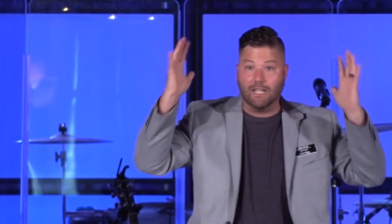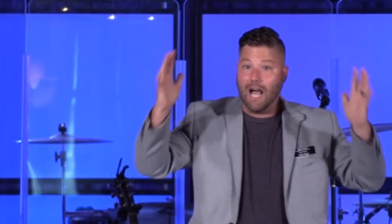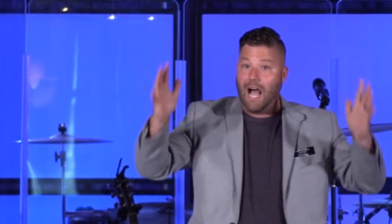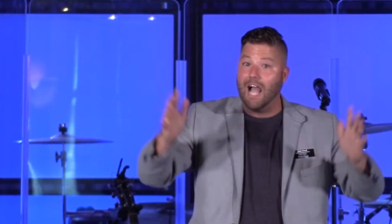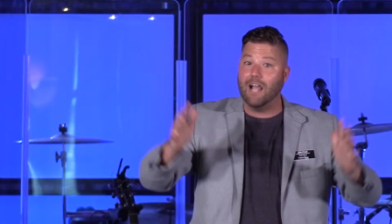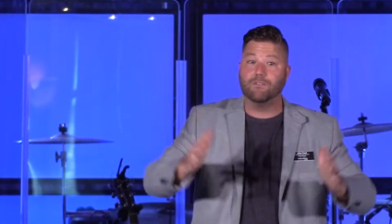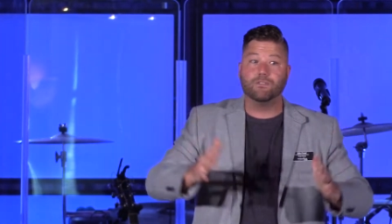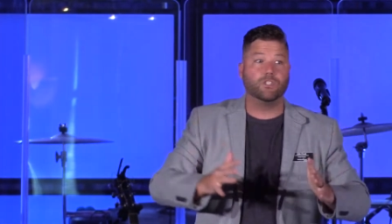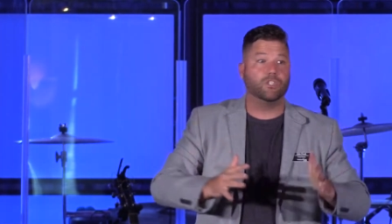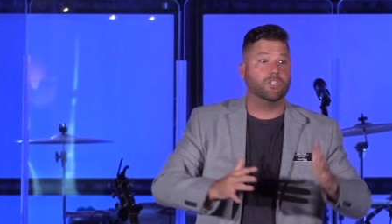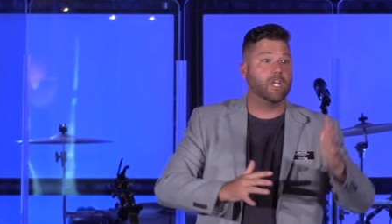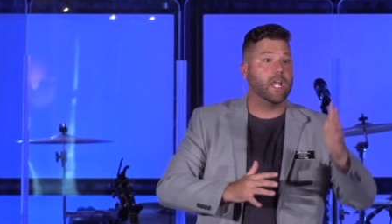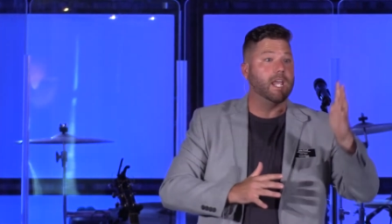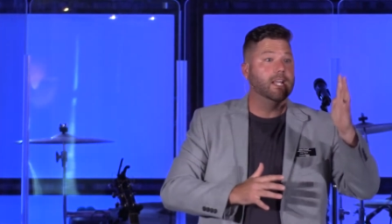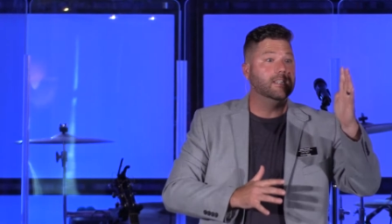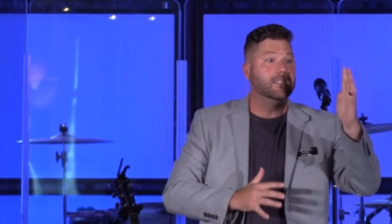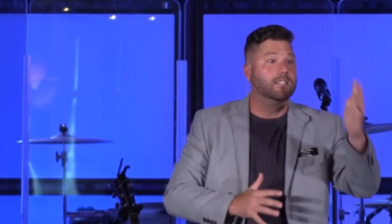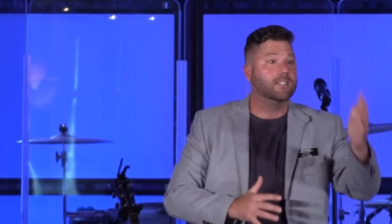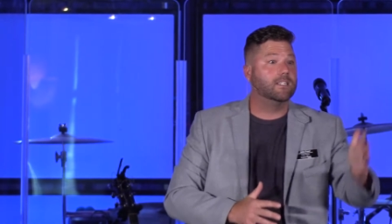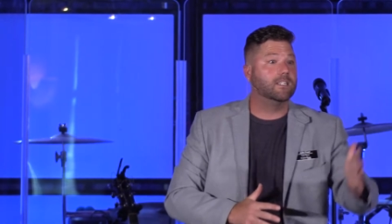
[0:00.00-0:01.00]
Lives
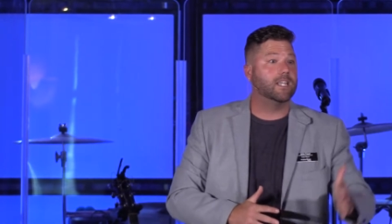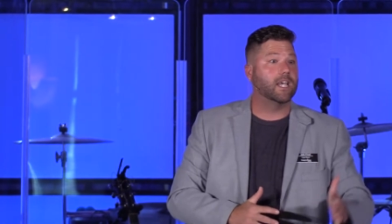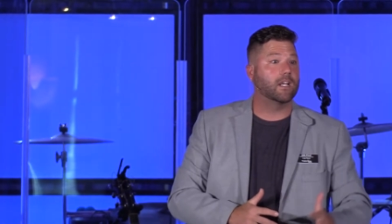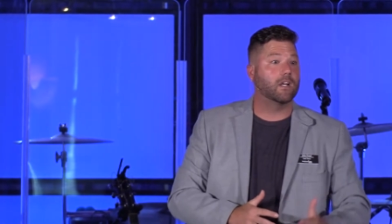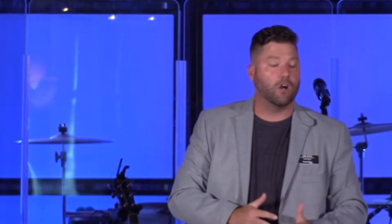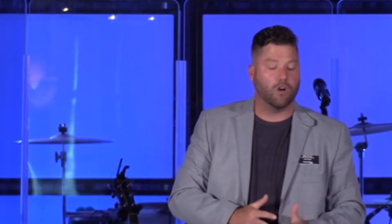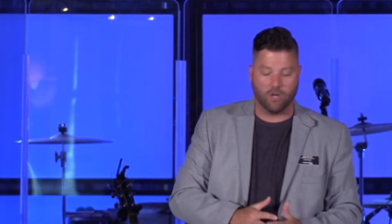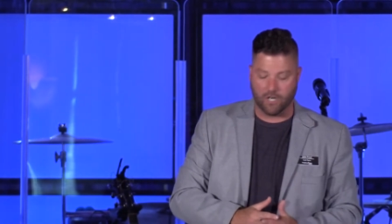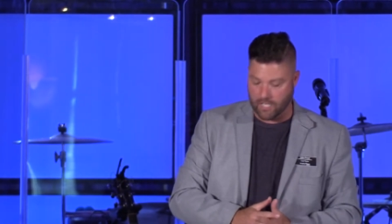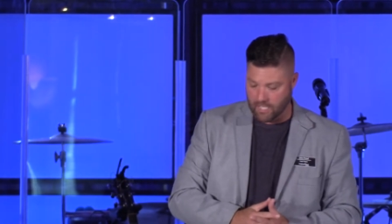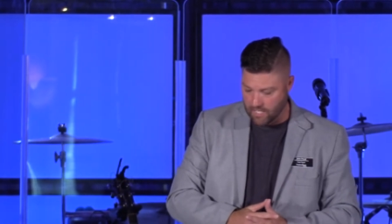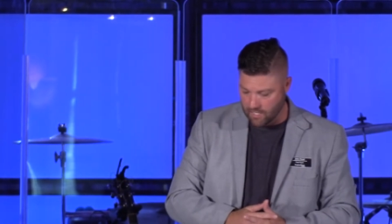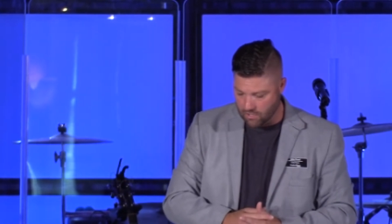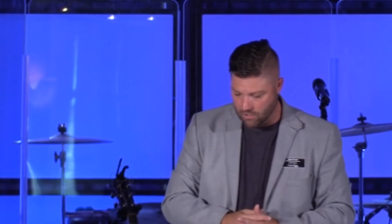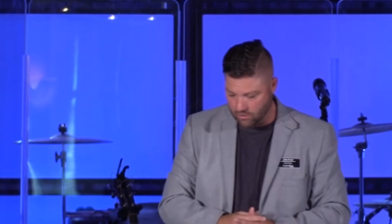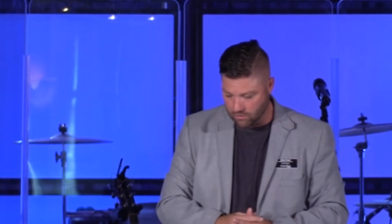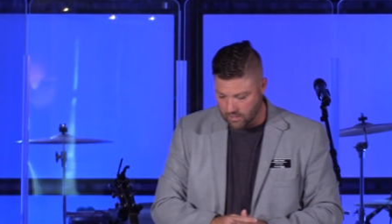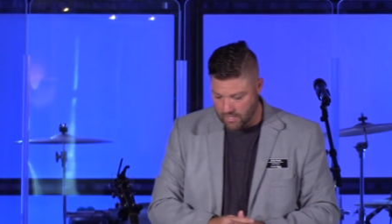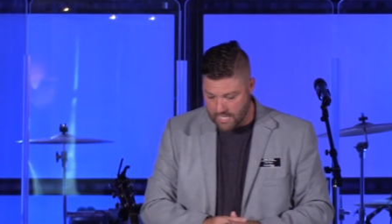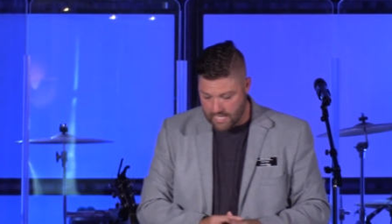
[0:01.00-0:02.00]
change. Sick are
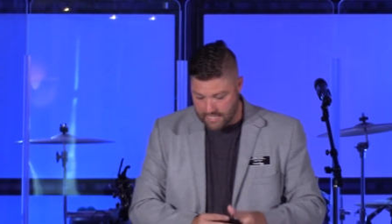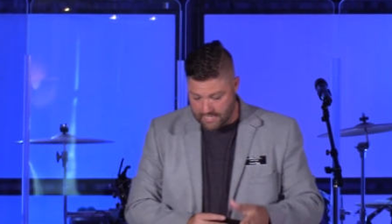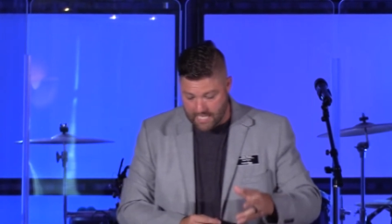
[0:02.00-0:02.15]
healed.